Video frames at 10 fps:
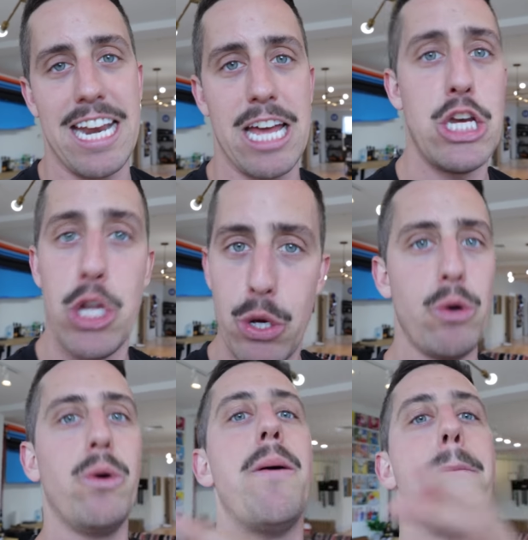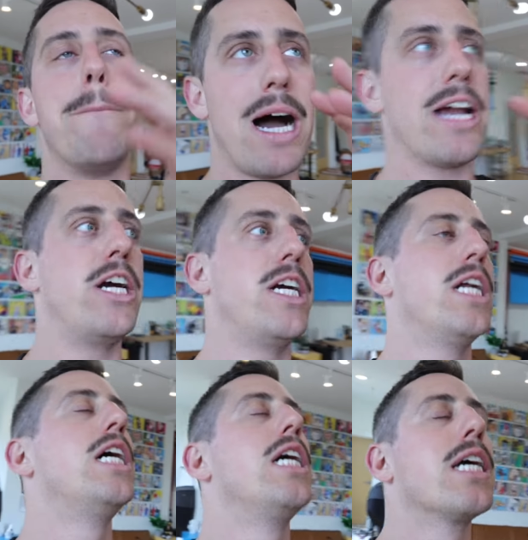in a new,
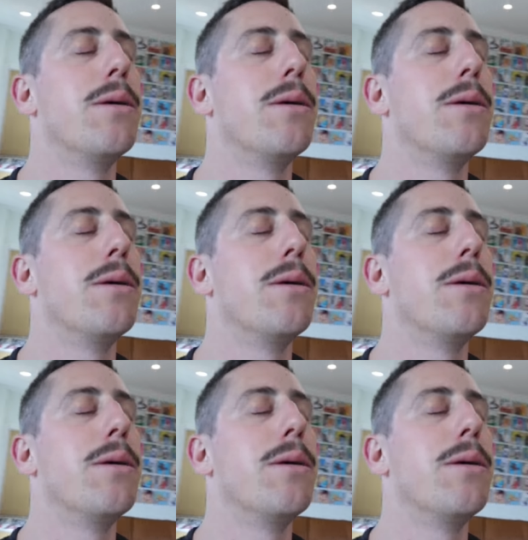modern,